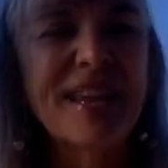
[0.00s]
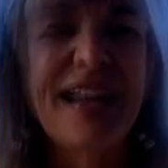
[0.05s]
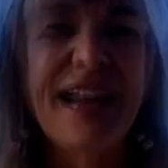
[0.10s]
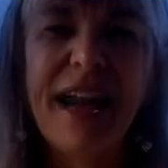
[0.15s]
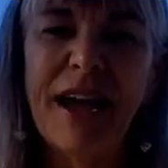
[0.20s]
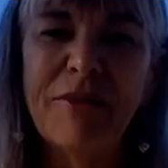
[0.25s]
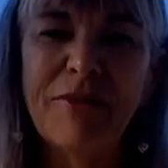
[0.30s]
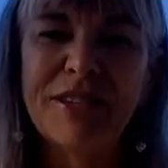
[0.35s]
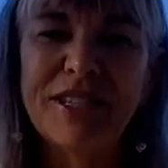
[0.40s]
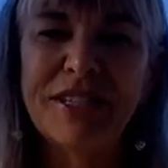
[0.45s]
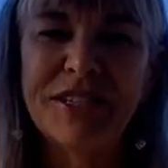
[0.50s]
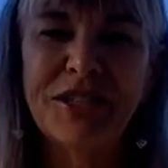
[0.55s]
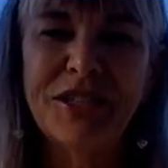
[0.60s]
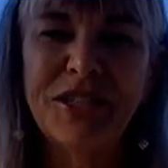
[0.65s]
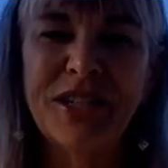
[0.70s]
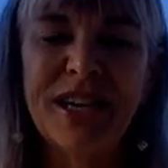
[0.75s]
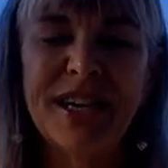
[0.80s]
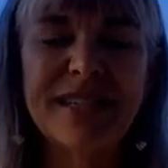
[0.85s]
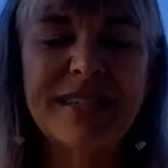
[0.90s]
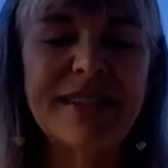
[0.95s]
I would
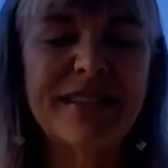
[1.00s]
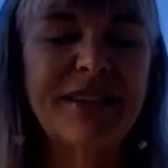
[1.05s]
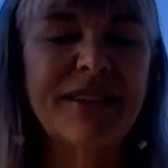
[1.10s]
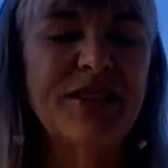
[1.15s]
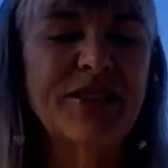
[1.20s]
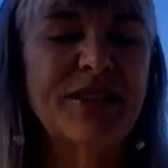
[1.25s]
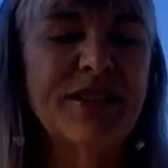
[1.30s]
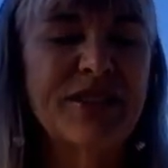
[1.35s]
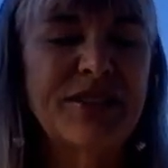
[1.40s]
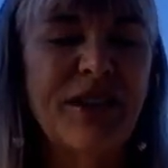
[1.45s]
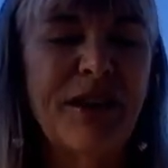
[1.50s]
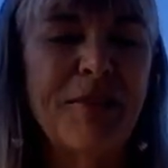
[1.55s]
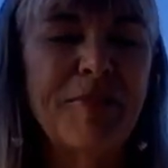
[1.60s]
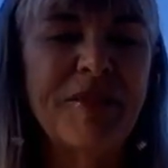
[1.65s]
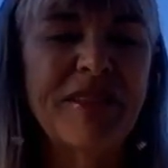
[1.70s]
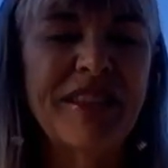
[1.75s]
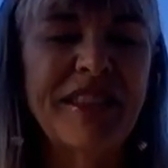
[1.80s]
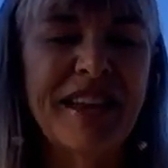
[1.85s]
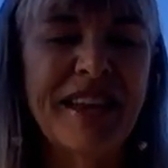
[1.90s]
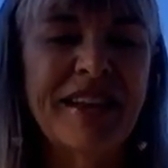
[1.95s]
suggest that you stop
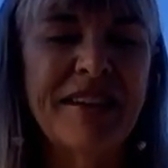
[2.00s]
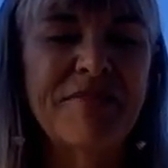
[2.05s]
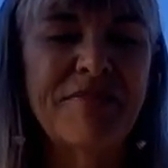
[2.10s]
and think